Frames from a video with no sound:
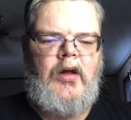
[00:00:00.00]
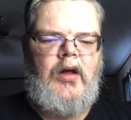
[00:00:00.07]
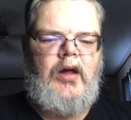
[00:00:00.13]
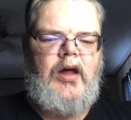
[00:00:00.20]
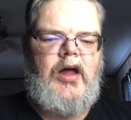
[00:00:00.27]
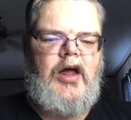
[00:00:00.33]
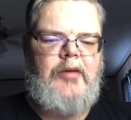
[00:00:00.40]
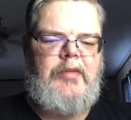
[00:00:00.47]

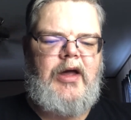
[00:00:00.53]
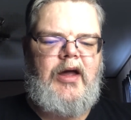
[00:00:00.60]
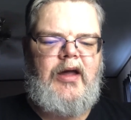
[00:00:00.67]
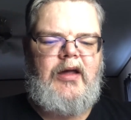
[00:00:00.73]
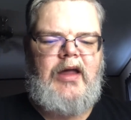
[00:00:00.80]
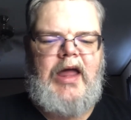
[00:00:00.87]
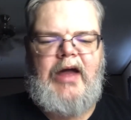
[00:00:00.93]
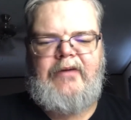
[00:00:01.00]

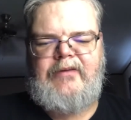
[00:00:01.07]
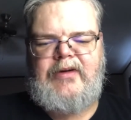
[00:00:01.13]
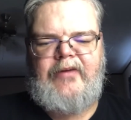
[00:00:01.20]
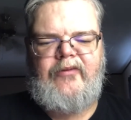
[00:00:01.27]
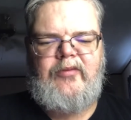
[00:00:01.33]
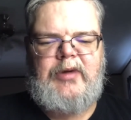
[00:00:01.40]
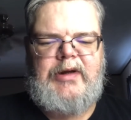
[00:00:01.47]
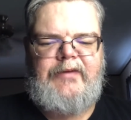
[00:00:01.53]
Have you
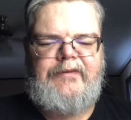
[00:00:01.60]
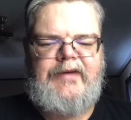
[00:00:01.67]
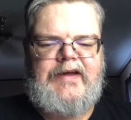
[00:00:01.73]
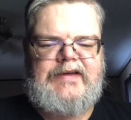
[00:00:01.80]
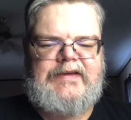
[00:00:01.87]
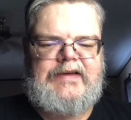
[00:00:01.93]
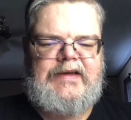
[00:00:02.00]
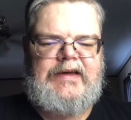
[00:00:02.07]
ever been
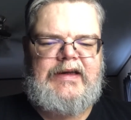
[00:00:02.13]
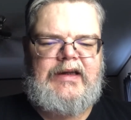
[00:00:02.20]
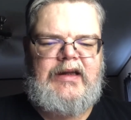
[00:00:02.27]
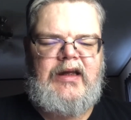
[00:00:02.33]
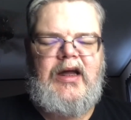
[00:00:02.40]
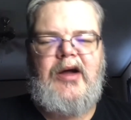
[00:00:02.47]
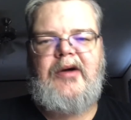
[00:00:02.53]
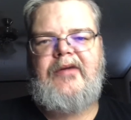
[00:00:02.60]
evicted?
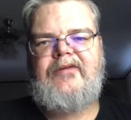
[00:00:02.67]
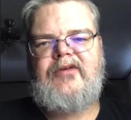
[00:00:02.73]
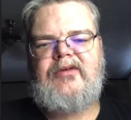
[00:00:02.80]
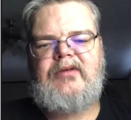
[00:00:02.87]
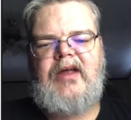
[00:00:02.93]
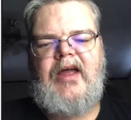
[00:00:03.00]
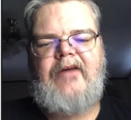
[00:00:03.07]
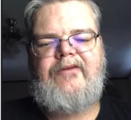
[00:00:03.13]

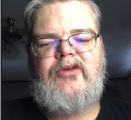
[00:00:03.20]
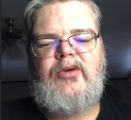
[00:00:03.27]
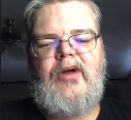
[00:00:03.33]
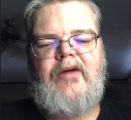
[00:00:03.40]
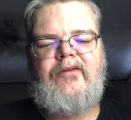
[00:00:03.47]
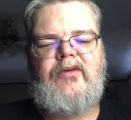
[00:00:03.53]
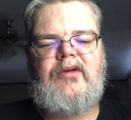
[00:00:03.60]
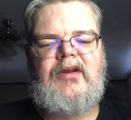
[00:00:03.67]
Have you
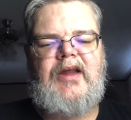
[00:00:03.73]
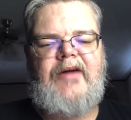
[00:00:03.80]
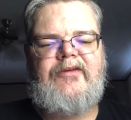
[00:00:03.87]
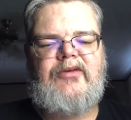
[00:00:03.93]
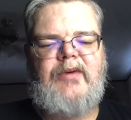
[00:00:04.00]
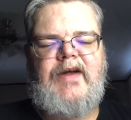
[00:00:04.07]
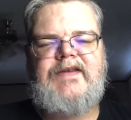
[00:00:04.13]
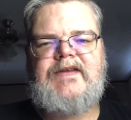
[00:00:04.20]
ever
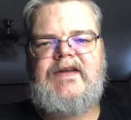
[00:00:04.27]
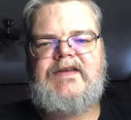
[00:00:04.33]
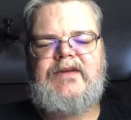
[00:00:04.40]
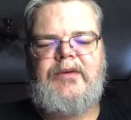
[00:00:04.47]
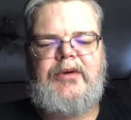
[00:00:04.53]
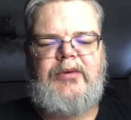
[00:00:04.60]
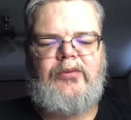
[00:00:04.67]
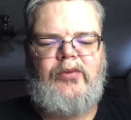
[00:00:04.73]
left residence
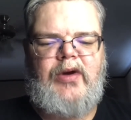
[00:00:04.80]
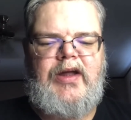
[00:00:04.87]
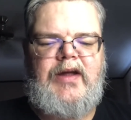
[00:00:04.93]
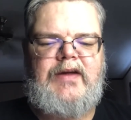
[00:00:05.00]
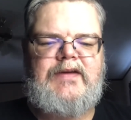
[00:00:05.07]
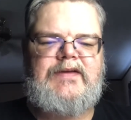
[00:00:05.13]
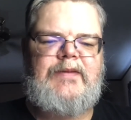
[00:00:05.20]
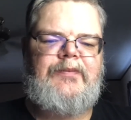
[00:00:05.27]
owing
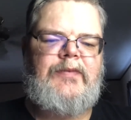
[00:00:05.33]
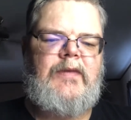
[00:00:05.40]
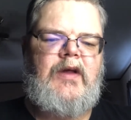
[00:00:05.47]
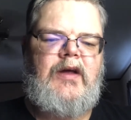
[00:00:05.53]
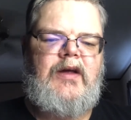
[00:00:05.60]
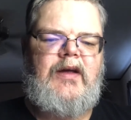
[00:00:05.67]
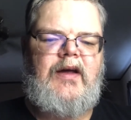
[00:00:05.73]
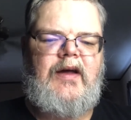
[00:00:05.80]
rent?
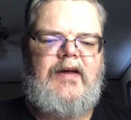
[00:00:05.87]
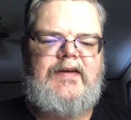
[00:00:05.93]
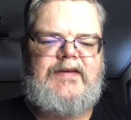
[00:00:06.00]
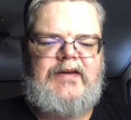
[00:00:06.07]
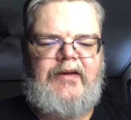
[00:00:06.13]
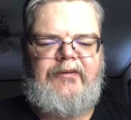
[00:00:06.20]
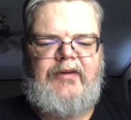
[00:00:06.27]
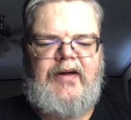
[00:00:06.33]

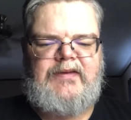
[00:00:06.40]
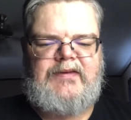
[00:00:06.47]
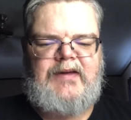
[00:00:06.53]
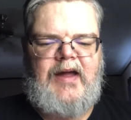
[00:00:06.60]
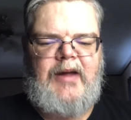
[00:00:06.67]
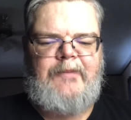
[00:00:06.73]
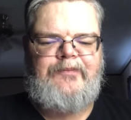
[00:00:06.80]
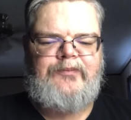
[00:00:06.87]
Stuff like
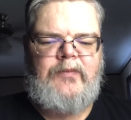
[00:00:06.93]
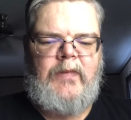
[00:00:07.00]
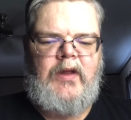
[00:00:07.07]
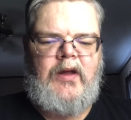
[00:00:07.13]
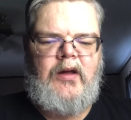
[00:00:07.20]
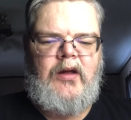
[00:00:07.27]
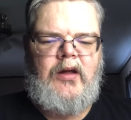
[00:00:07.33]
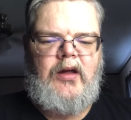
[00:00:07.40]
that.
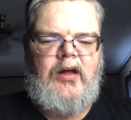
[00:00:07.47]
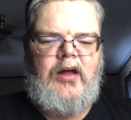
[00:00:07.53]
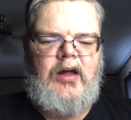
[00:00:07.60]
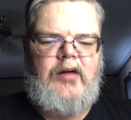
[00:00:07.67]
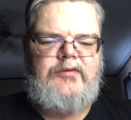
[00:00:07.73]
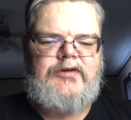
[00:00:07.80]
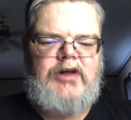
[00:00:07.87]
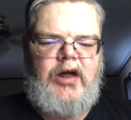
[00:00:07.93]

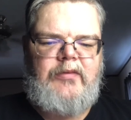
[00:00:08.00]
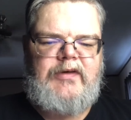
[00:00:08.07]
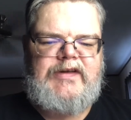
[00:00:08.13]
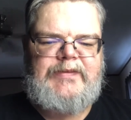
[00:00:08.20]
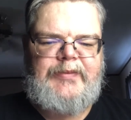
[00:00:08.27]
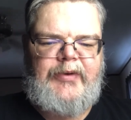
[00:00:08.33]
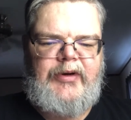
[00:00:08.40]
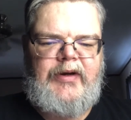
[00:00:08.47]
Job
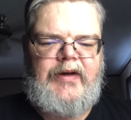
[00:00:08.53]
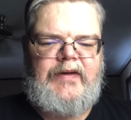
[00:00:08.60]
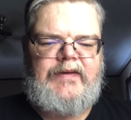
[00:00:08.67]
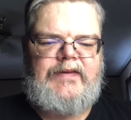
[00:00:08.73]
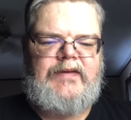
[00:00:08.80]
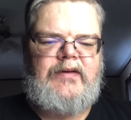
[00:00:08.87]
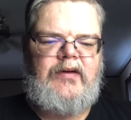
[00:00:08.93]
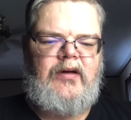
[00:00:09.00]

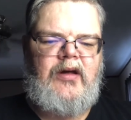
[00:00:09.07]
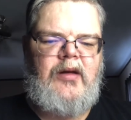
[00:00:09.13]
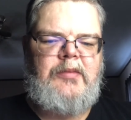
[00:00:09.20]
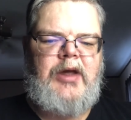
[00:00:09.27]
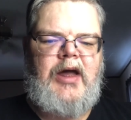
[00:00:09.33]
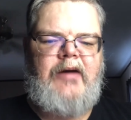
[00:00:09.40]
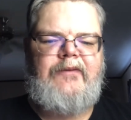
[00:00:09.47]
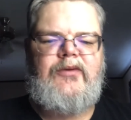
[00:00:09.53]
experience.
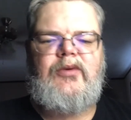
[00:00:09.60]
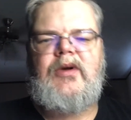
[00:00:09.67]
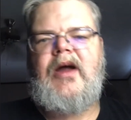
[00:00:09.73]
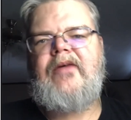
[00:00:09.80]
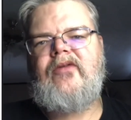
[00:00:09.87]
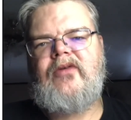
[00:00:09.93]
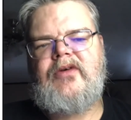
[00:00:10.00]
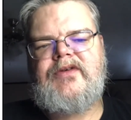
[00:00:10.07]
Have you
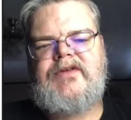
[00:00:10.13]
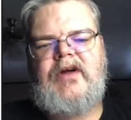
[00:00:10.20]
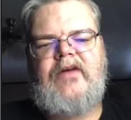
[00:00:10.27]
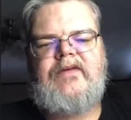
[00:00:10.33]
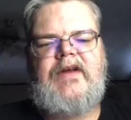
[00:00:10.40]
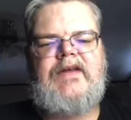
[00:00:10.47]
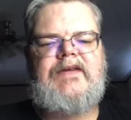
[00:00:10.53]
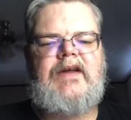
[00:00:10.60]
ever
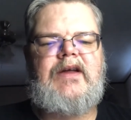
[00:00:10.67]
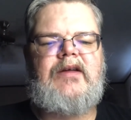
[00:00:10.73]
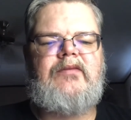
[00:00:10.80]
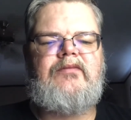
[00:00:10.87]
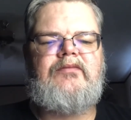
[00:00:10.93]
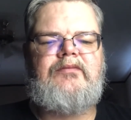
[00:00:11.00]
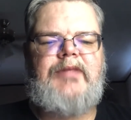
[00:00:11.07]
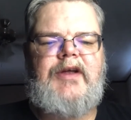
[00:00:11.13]
served as a
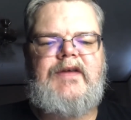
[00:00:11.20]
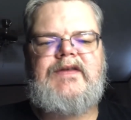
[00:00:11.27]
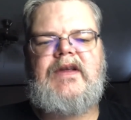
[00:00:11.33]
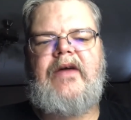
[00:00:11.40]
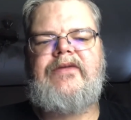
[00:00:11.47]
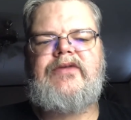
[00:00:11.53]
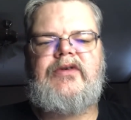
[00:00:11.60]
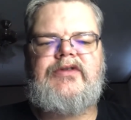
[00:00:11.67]
peace
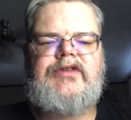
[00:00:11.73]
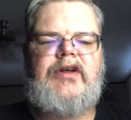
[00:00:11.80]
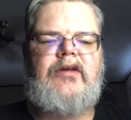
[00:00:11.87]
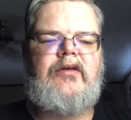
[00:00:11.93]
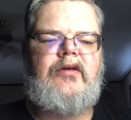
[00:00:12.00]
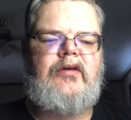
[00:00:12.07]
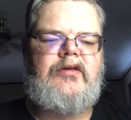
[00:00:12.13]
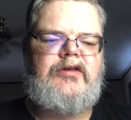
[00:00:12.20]
officer,
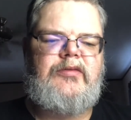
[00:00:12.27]
jailer,